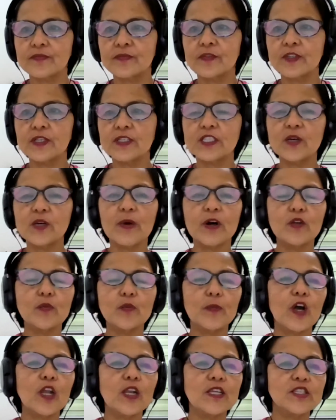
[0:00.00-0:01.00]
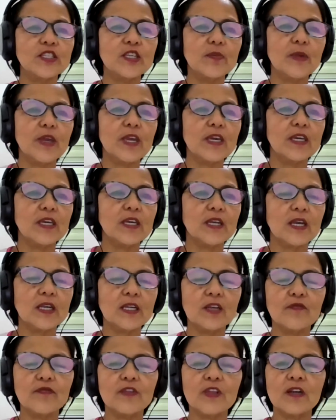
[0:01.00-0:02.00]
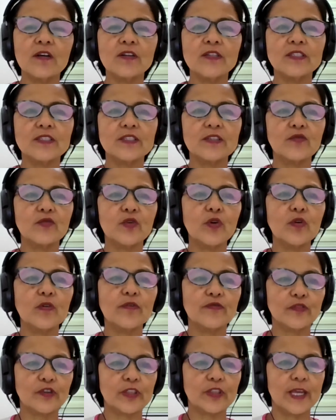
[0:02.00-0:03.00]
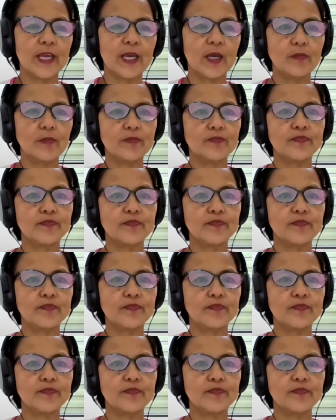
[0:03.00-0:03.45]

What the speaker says: It's about policy making and if there is a role for them.